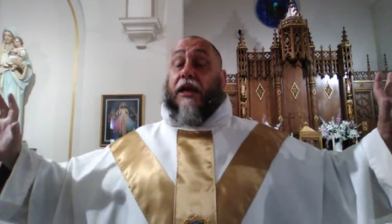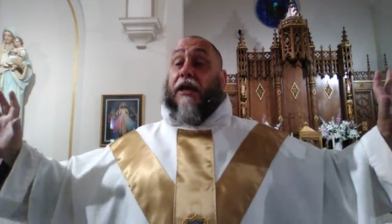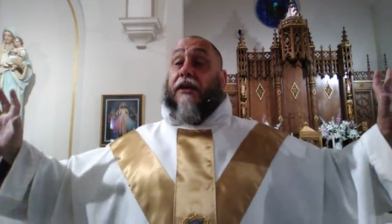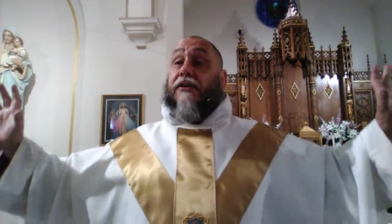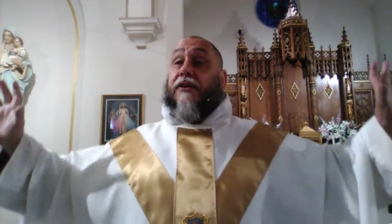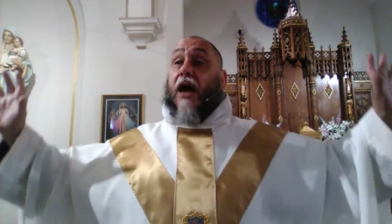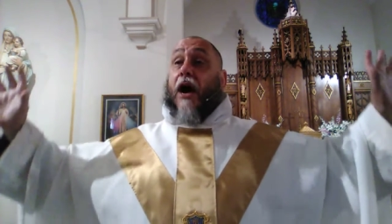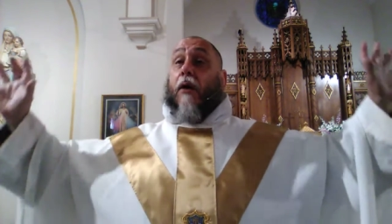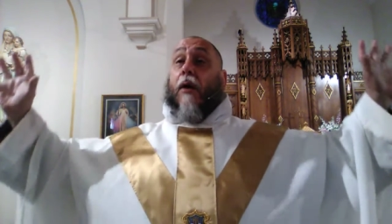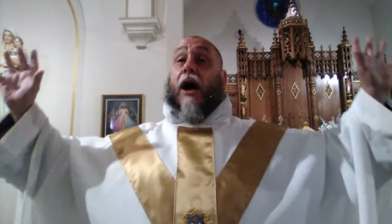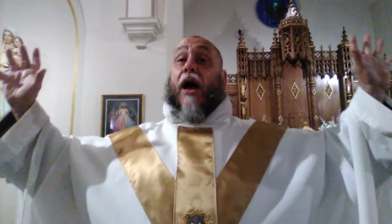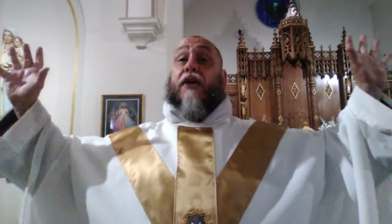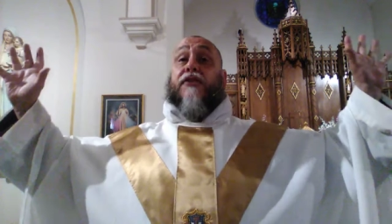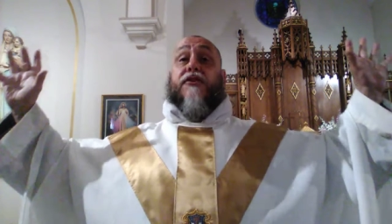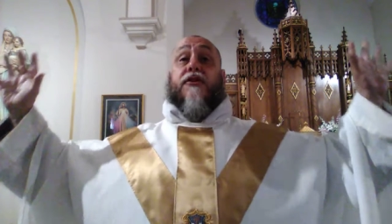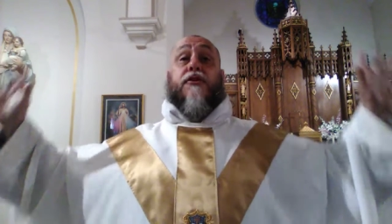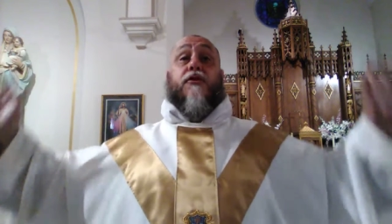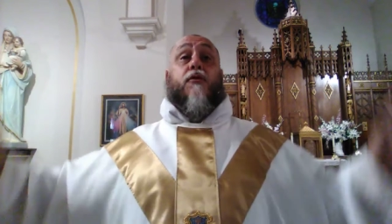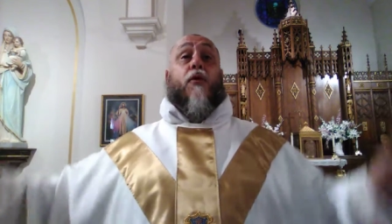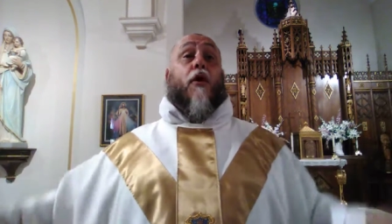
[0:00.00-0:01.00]
it now
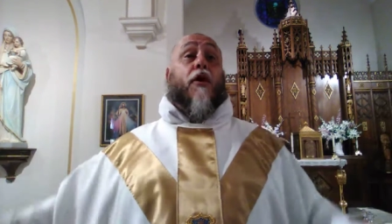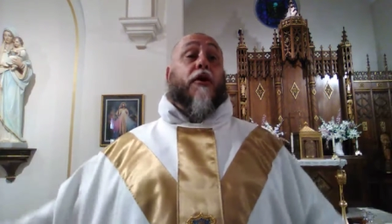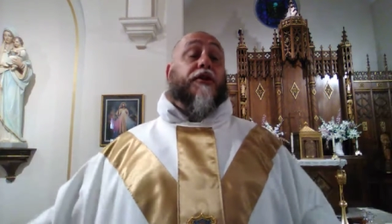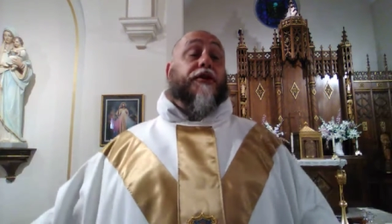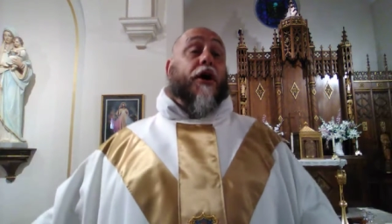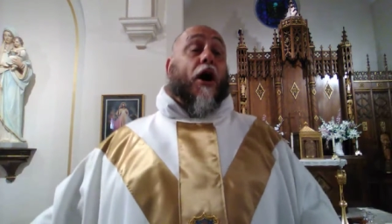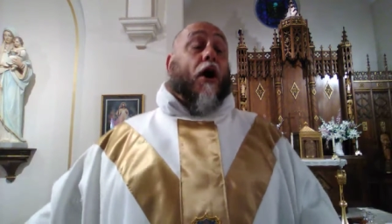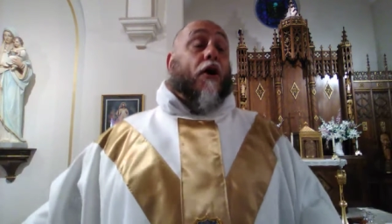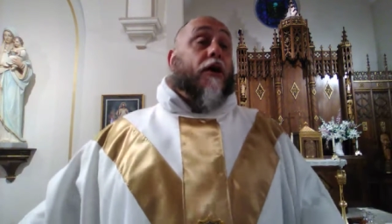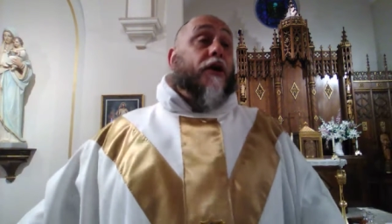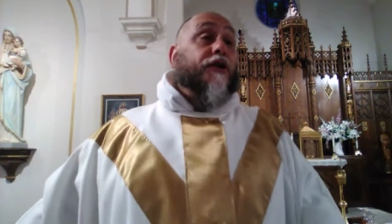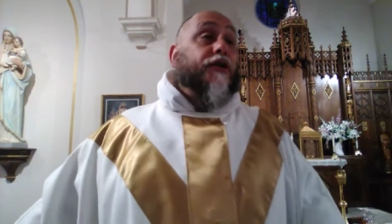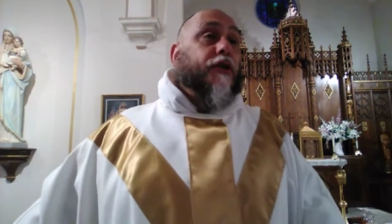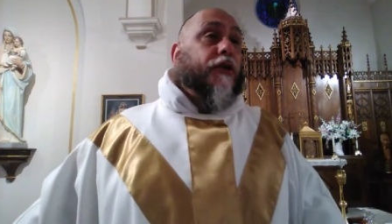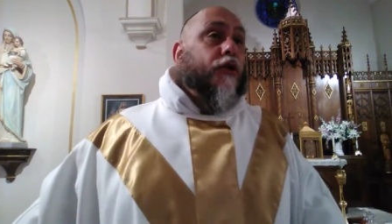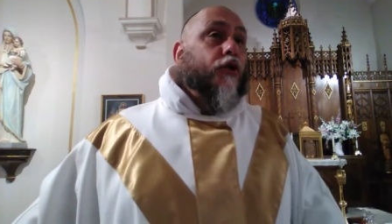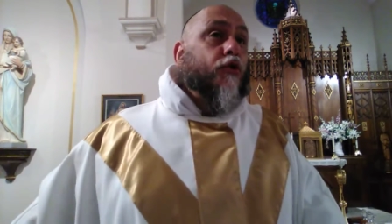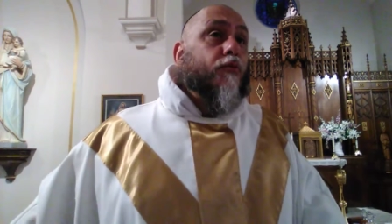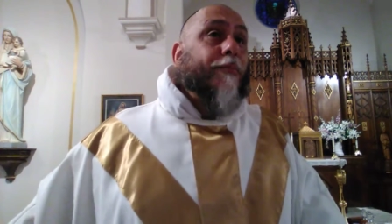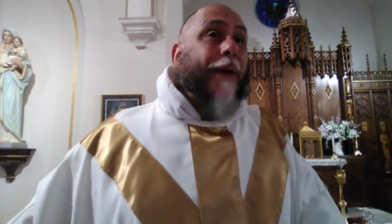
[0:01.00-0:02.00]
has a new
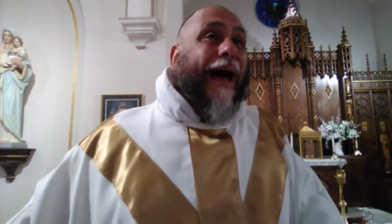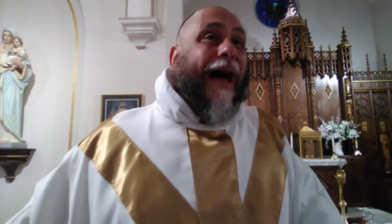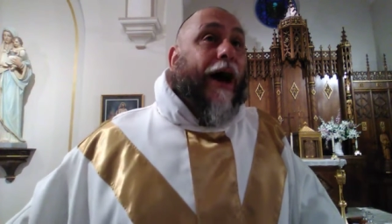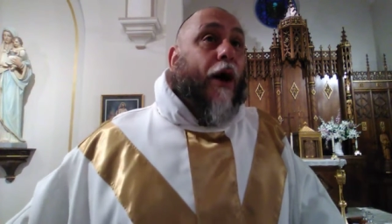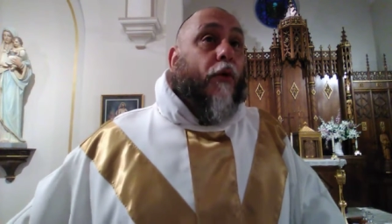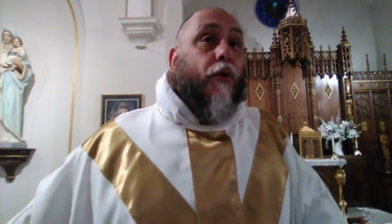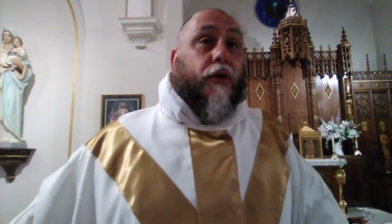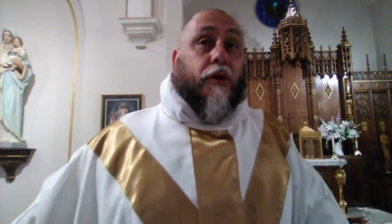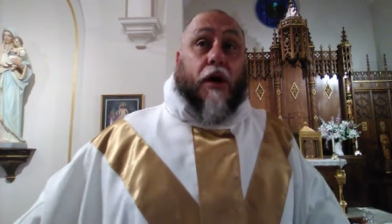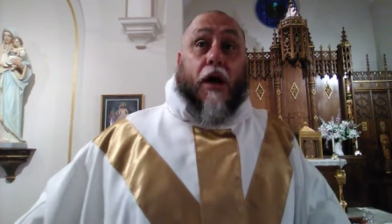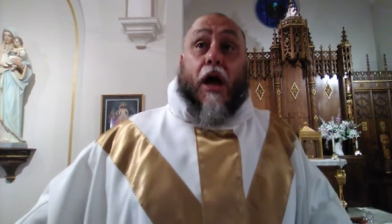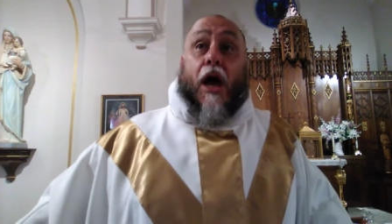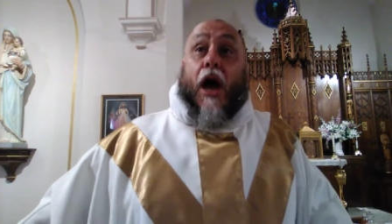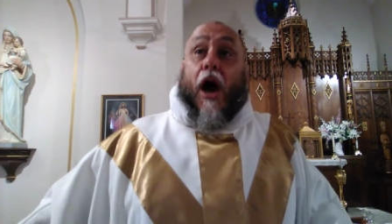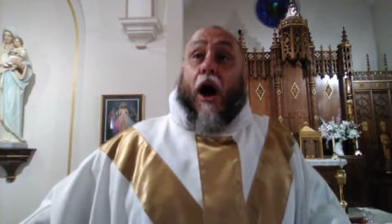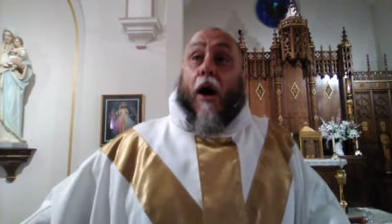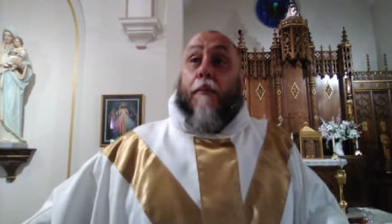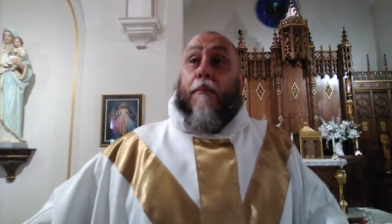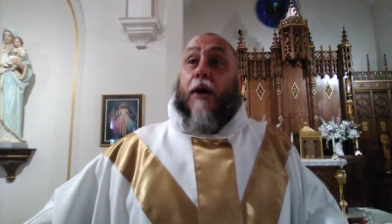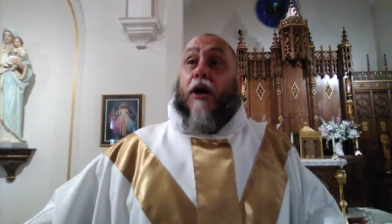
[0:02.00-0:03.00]
authority, a new power,
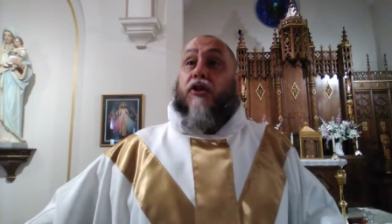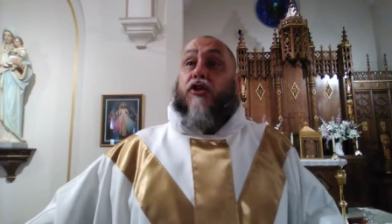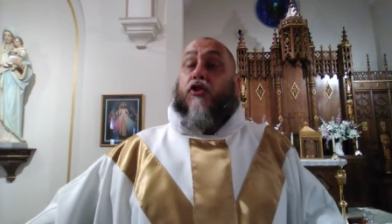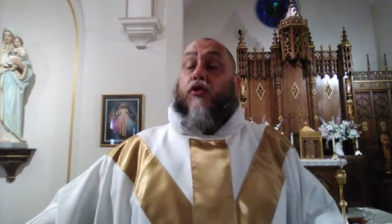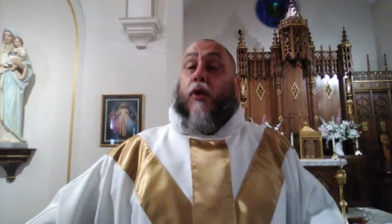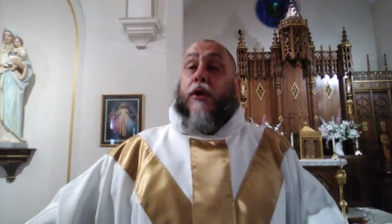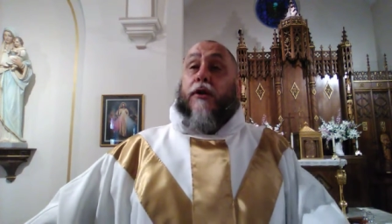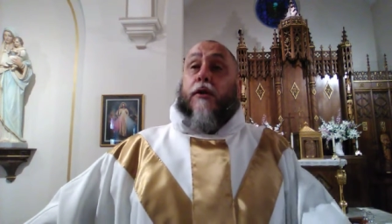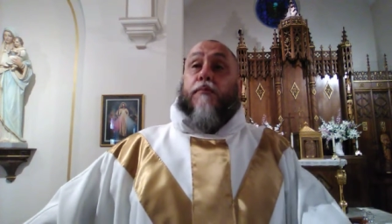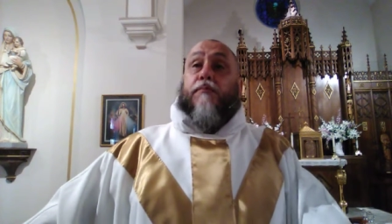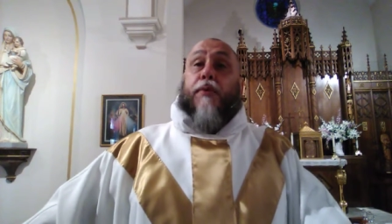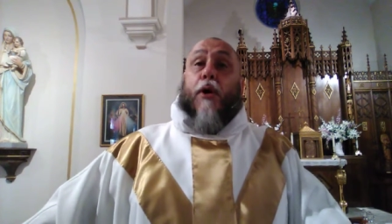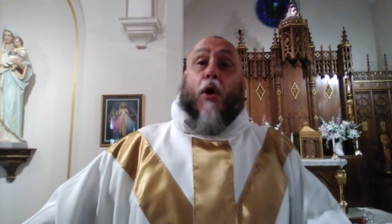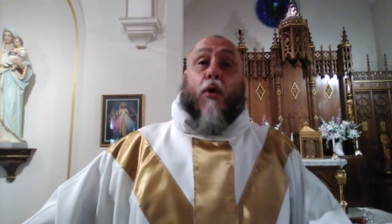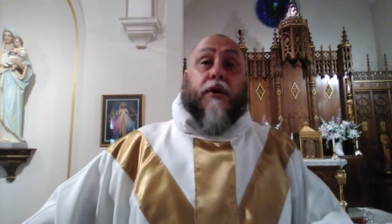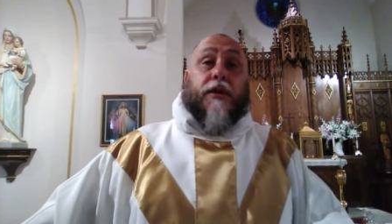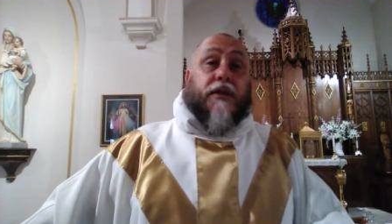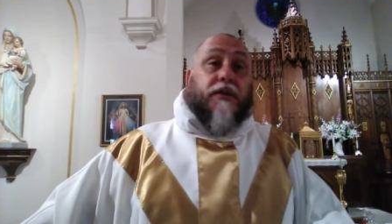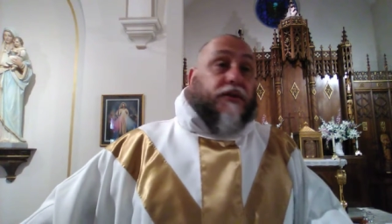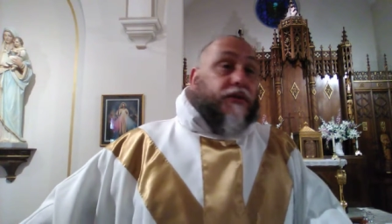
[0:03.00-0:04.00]
a much greater
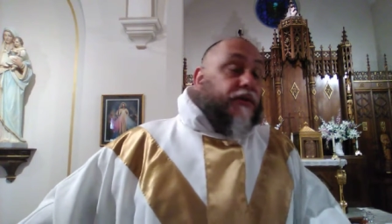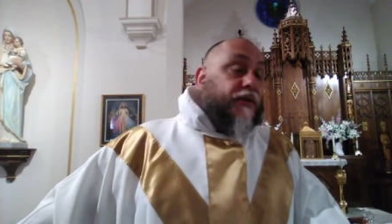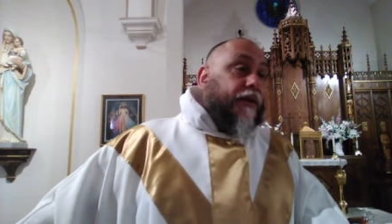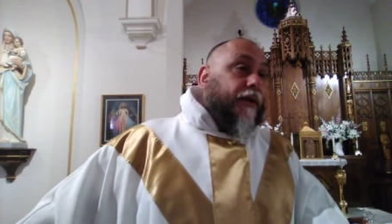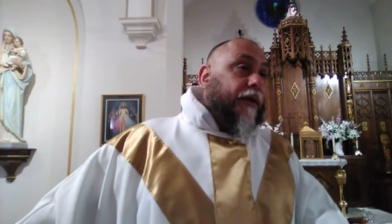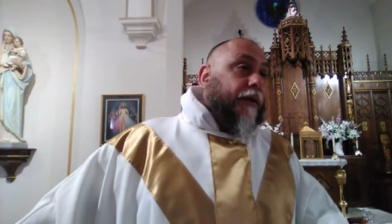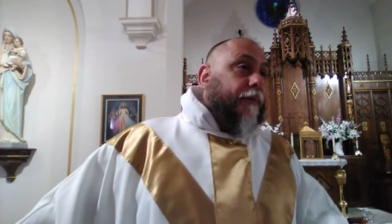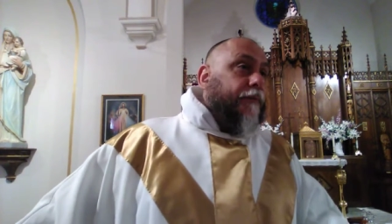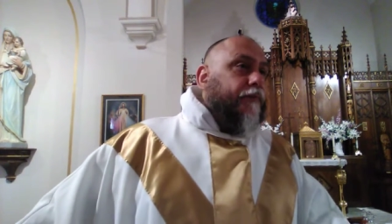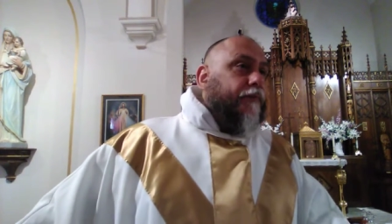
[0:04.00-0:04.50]
potency